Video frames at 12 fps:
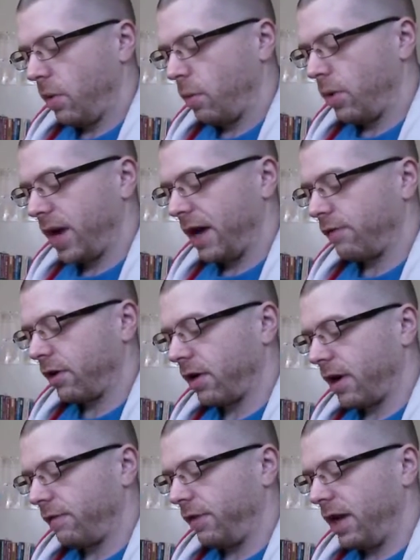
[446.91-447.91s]
Whatever
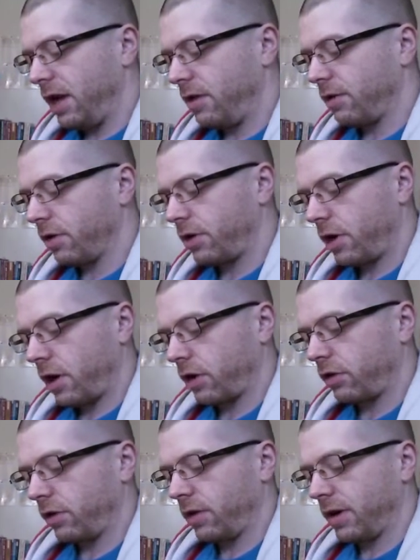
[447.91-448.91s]
of either
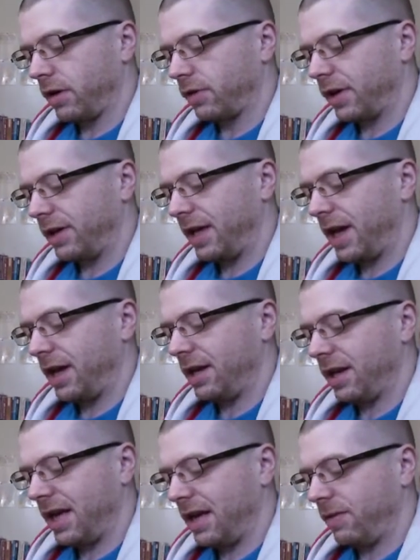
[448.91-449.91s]
doctrine is
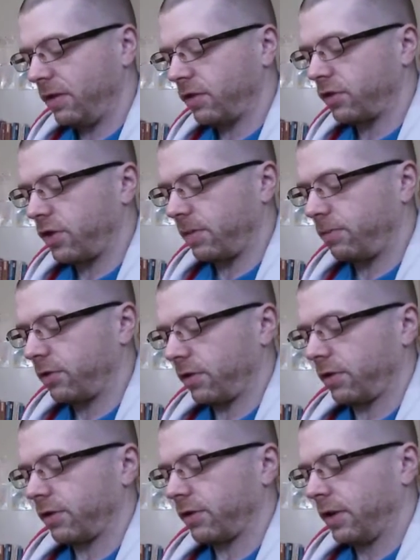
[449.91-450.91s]
contained in the
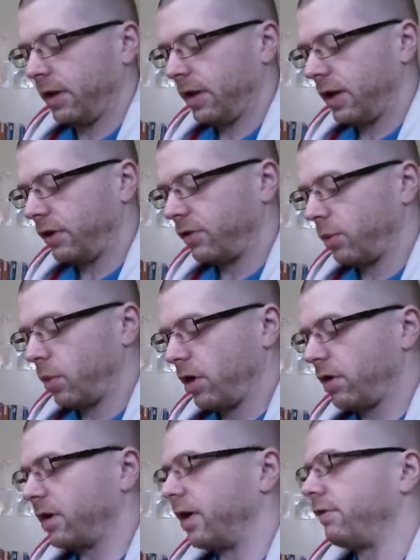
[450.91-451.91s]
Scriptures is the
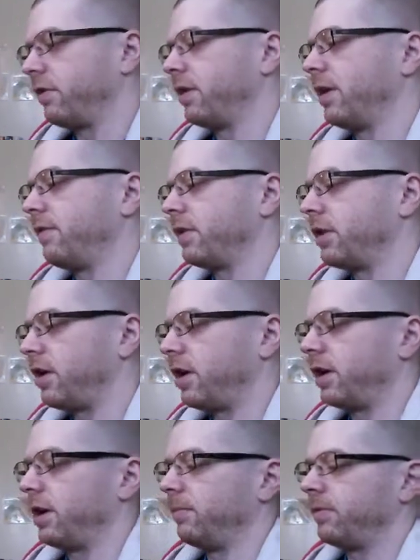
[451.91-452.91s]
word of the living
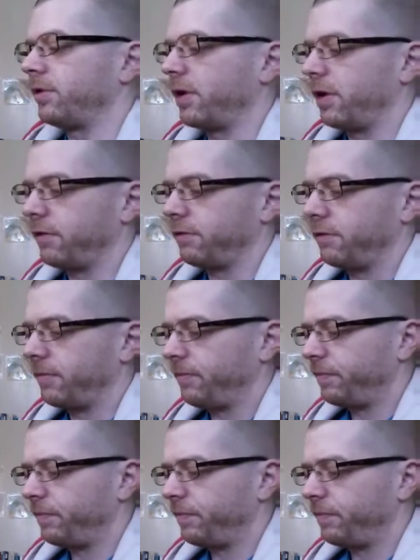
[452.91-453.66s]
God Himself.